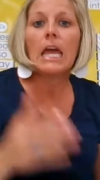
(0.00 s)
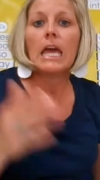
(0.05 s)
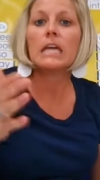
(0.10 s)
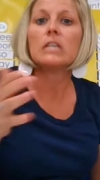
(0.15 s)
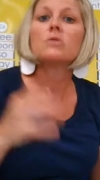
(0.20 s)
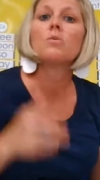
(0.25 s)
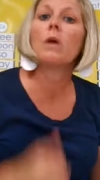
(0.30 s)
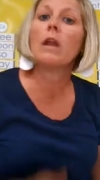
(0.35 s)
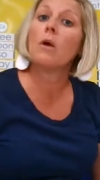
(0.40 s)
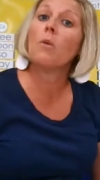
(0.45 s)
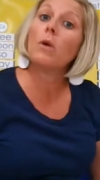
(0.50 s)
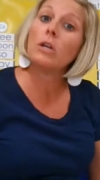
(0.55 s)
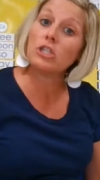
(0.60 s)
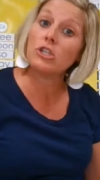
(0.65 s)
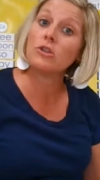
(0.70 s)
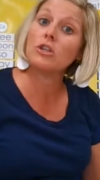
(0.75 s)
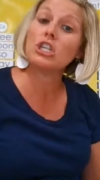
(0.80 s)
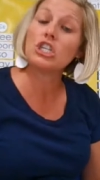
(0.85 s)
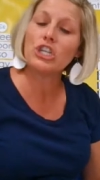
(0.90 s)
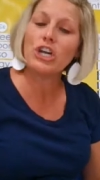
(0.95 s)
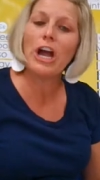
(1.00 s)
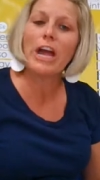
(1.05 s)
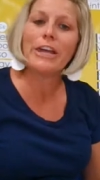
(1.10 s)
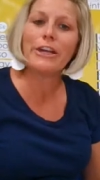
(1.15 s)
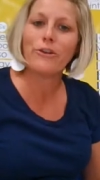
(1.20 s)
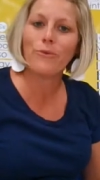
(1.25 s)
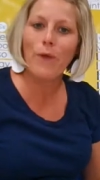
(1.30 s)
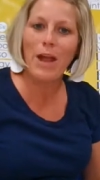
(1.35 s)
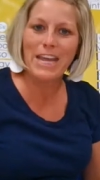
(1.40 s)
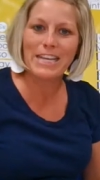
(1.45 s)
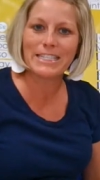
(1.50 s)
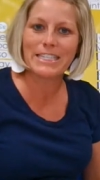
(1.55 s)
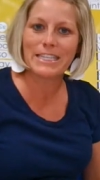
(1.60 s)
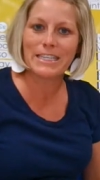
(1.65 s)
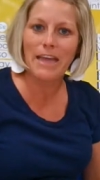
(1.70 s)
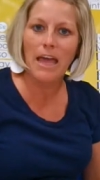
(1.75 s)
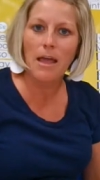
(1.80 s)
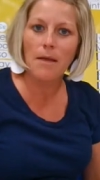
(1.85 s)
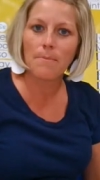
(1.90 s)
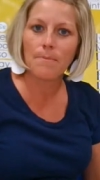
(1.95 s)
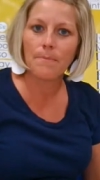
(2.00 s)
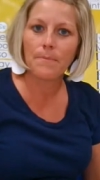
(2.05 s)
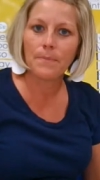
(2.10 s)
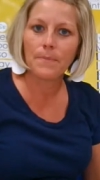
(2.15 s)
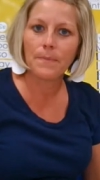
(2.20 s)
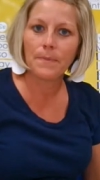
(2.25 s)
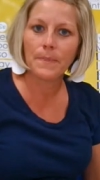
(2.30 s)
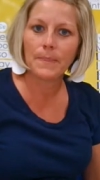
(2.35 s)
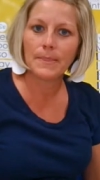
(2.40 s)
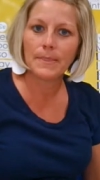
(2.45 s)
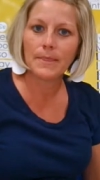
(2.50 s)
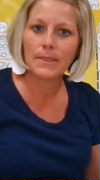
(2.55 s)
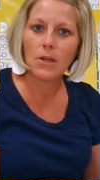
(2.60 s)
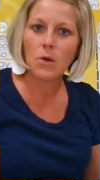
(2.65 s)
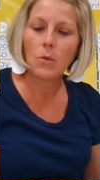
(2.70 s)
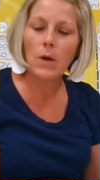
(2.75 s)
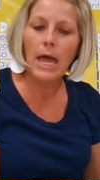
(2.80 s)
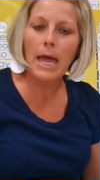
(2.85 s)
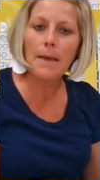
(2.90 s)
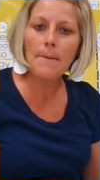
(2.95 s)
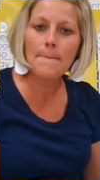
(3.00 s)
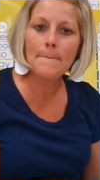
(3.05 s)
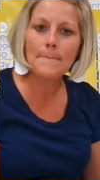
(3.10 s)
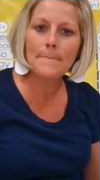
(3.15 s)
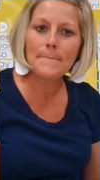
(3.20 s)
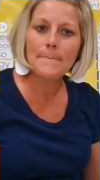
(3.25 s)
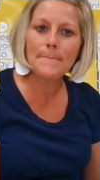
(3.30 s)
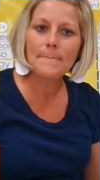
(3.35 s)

is what I want you to try and write today. Okay?